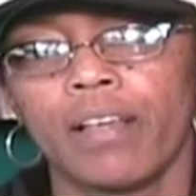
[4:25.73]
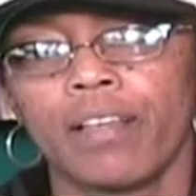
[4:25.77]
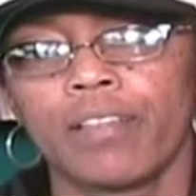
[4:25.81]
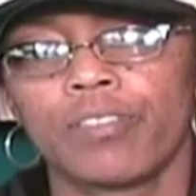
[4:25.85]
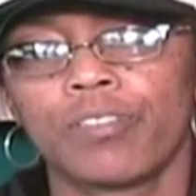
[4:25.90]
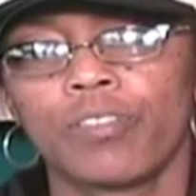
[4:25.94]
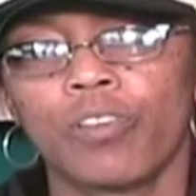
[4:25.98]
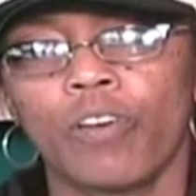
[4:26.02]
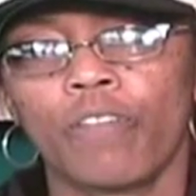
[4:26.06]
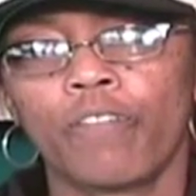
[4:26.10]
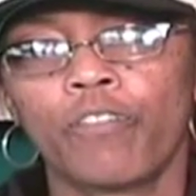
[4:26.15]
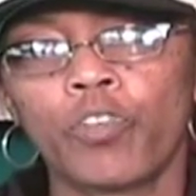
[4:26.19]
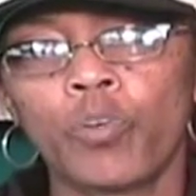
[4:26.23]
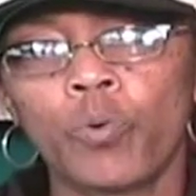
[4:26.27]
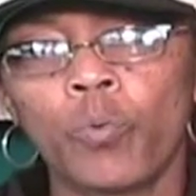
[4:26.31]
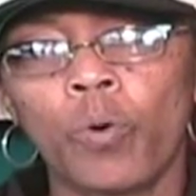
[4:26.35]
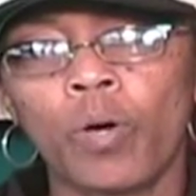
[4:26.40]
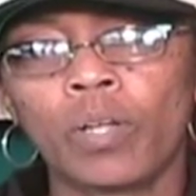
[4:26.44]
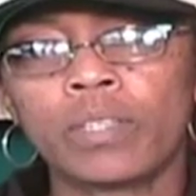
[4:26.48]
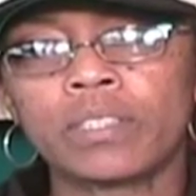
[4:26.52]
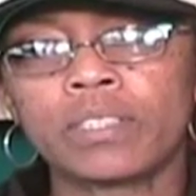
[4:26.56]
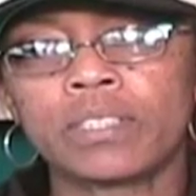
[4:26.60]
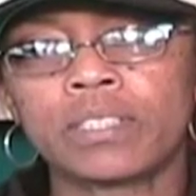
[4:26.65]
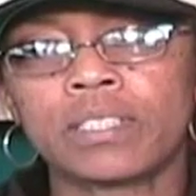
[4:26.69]
So if you
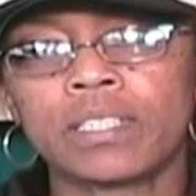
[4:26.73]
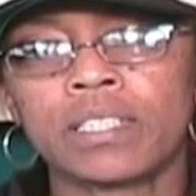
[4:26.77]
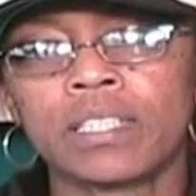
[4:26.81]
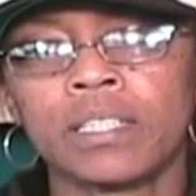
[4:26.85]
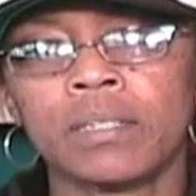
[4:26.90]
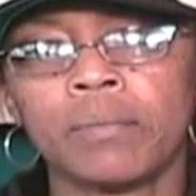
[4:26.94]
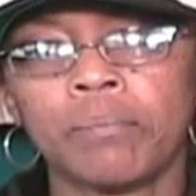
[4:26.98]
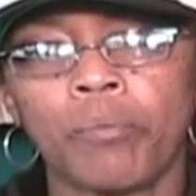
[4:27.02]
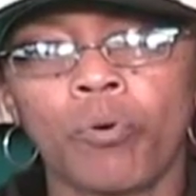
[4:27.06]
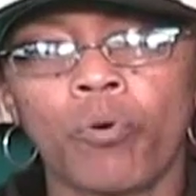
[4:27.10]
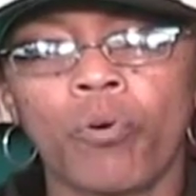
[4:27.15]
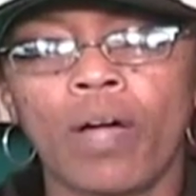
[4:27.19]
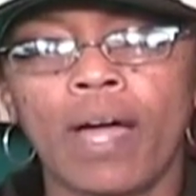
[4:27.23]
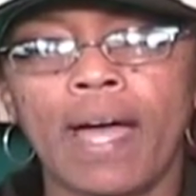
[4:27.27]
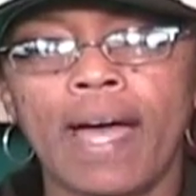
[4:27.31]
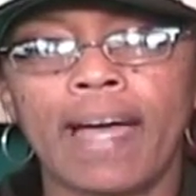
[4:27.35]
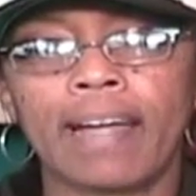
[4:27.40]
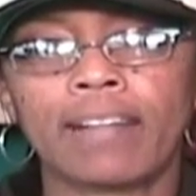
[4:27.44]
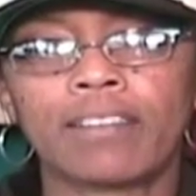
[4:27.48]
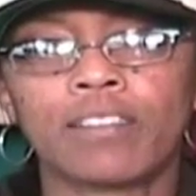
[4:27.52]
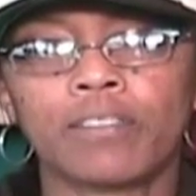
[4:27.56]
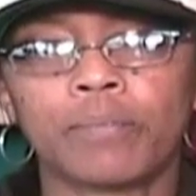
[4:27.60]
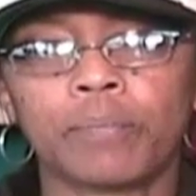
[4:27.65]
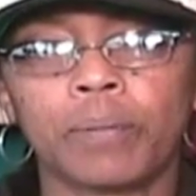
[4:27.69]
want to see more
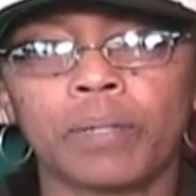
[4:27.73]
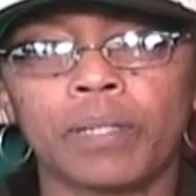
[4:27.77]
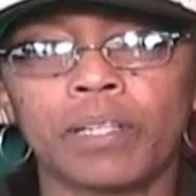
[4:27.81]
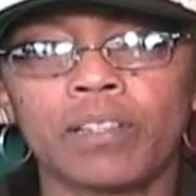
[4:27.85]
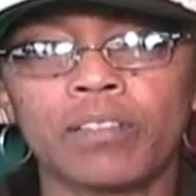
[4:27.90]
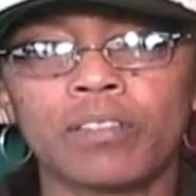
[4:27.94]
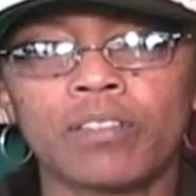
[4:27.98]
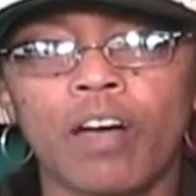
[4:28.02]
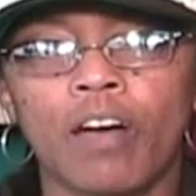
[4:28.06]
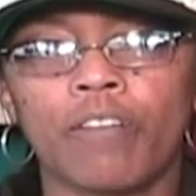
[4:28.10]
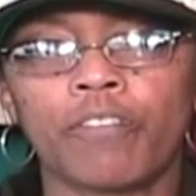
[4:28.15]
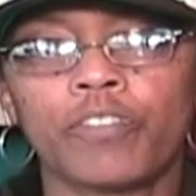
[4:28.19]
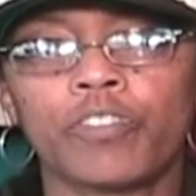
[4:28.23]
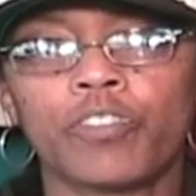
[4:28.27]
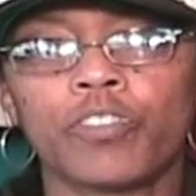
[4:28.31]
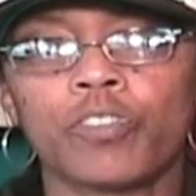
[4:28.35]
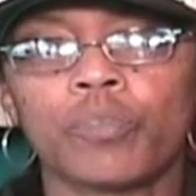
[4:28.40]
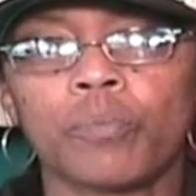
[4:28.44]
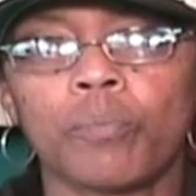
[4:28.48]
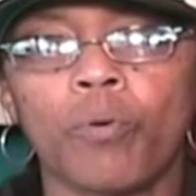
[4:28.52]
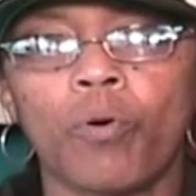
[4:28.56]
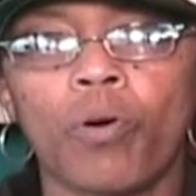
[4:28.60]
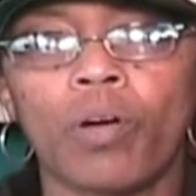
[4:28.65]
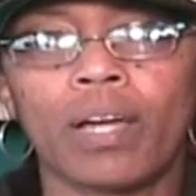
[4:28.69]
active police
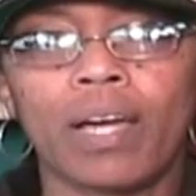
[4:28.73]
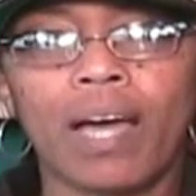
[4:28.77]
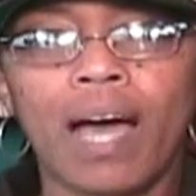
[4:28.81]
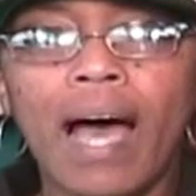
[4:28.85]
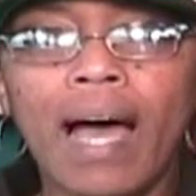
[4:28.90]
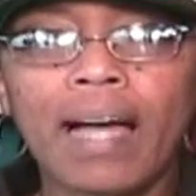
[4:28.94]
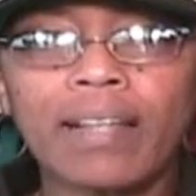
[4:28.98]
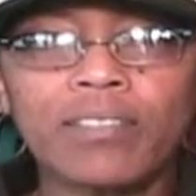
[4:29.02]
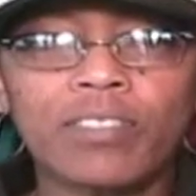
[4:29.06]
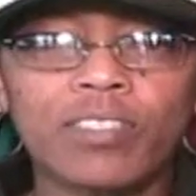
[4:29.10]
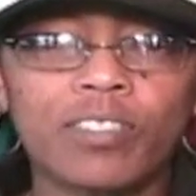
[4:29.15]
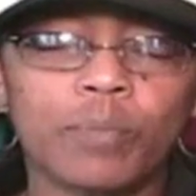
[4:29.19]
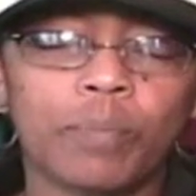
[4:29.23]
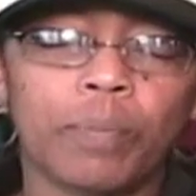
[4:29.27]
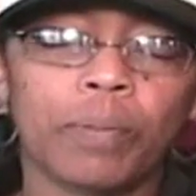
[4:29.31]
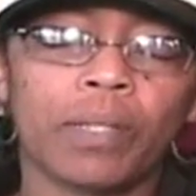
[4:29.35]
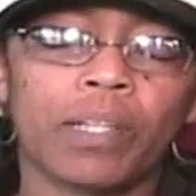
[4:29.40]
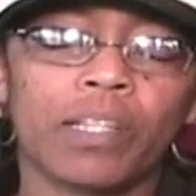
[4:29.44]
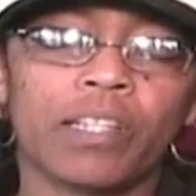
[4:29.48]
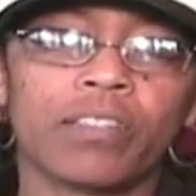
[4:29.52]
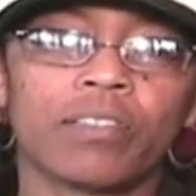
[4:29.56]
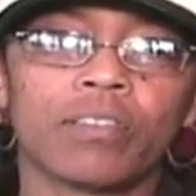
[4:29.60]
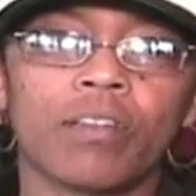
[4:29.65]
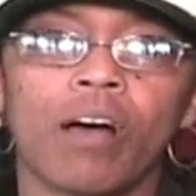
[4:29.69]
officers, more conscious
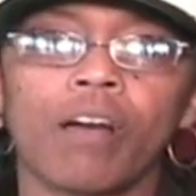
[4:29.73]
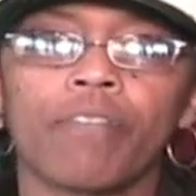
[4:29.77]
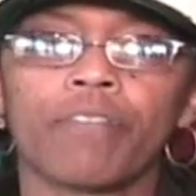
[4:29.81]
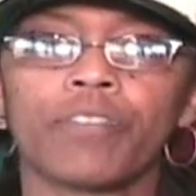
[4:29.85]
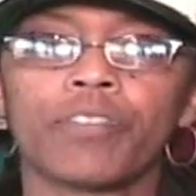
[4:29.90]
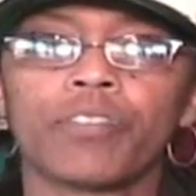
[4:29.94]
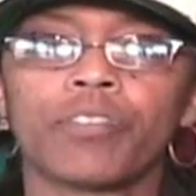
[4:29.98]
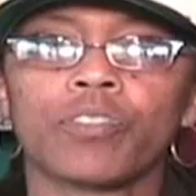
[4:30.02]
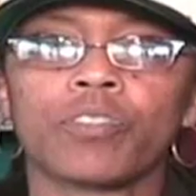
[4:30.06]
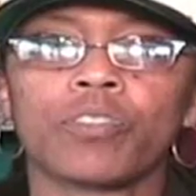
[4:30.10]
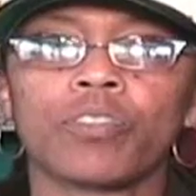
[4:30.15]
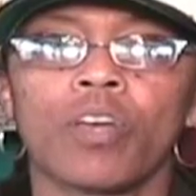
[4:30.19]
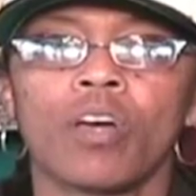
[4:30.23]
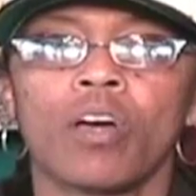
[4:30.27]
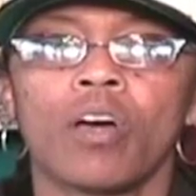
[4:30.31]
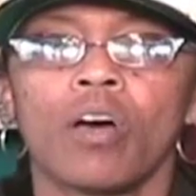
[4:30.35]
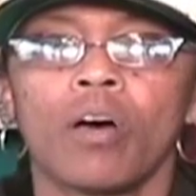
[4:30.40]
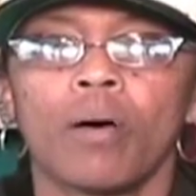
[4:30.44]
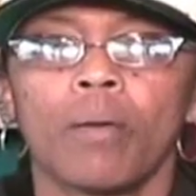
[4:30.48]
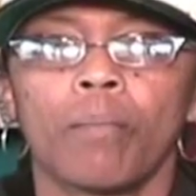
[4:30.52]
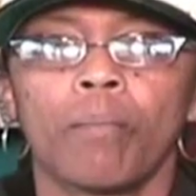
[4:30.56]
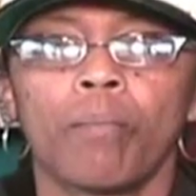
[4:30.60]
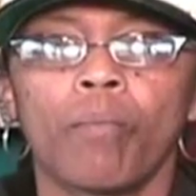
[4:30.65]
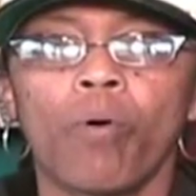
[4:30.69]
police officers,
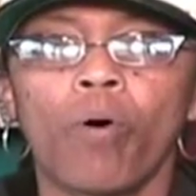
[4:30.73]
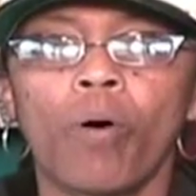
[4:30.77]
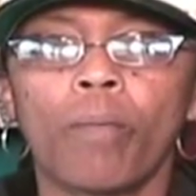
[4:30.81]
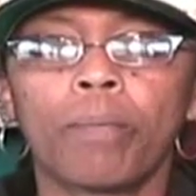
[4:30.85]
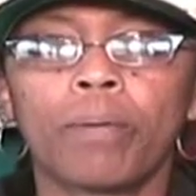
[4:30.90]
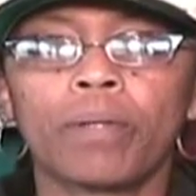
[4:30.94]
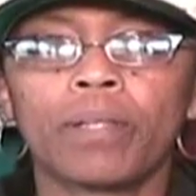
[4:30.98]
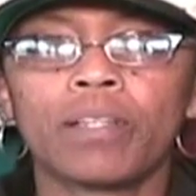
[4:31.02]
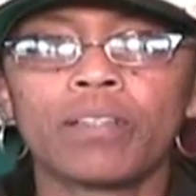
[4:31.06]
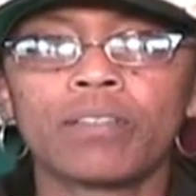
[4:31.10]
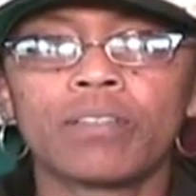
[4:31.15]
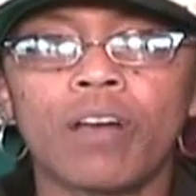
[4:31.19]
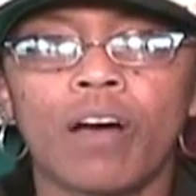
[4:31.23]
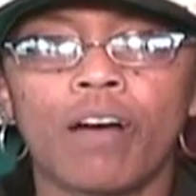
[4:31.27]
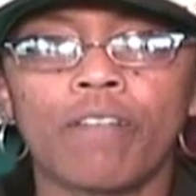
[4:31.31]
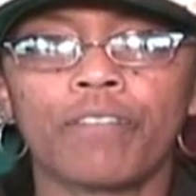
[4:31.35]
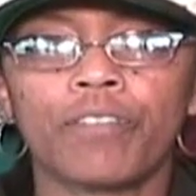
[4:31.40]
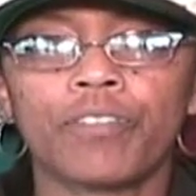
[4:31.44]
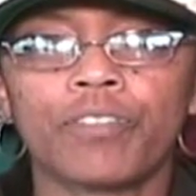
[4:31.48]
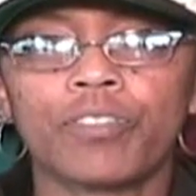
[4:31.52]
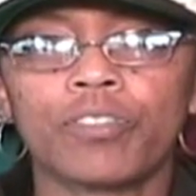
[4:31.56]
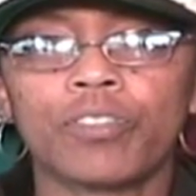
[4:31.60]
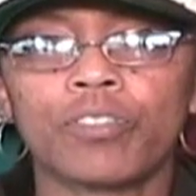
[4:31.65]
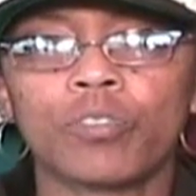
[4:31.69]
more police
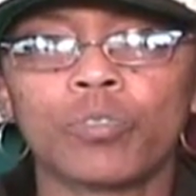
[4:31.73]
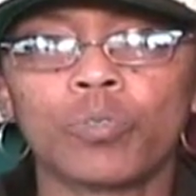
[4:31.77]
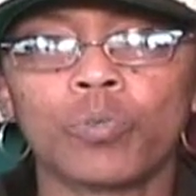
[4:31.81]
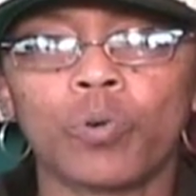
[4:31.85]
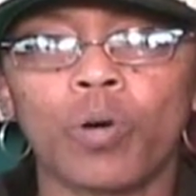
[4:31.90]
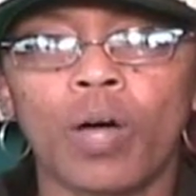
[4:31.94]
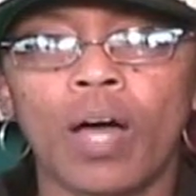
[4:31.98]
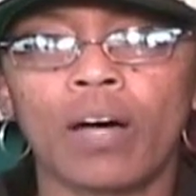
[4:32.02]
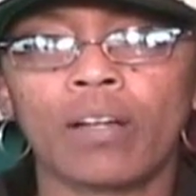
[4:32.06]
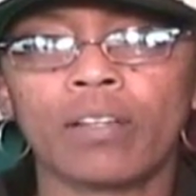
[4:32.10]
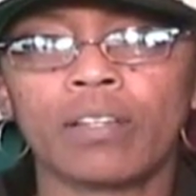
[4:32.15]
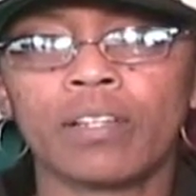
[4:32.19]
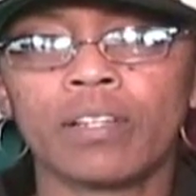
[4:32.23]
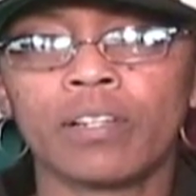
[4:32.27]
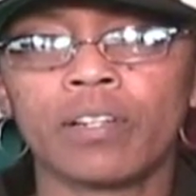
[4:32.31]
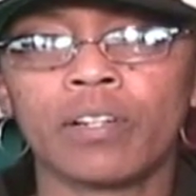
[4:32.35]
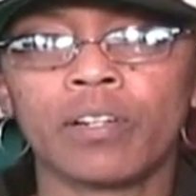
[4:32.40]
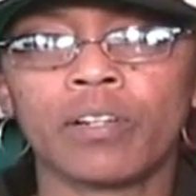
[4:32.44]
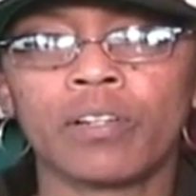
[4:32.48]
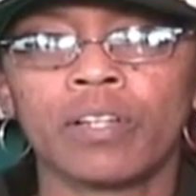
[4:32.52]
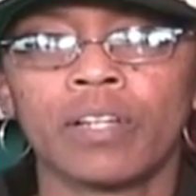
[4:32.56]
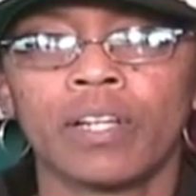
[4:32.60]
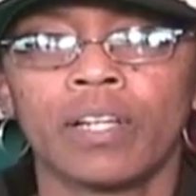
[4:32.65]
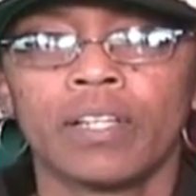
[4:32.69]
officers who are out
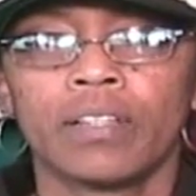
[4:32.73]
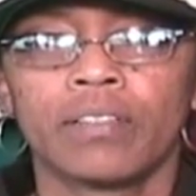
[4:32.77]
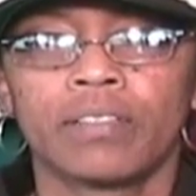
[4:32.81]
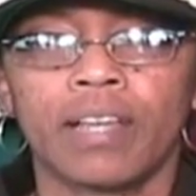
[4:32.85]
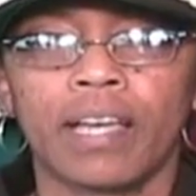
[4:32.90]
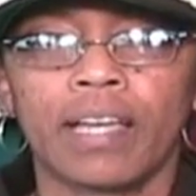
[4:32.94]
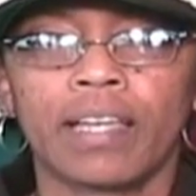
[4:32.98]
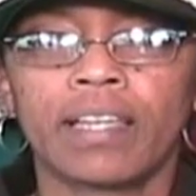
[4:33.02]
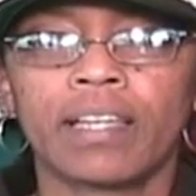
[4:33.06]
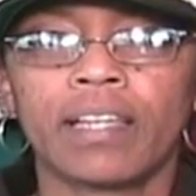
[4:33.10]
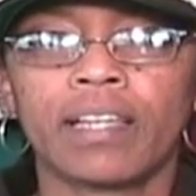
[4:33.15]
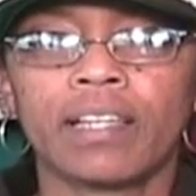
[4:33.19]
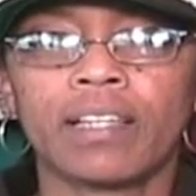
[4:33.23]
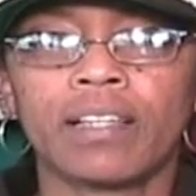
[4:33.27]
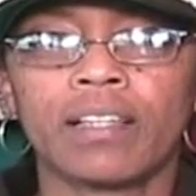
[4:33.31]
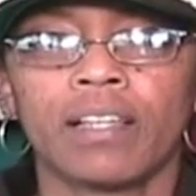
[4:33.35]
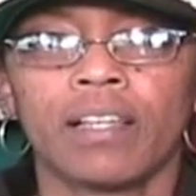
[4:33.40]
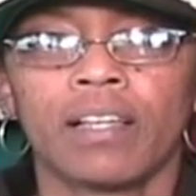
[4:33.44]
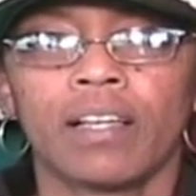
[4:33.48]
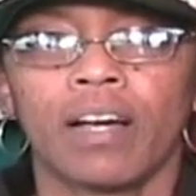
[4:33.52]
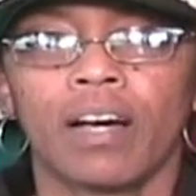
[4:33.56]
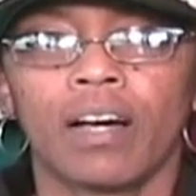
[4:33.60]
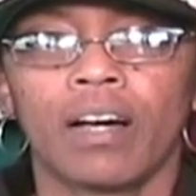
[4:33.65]
here taking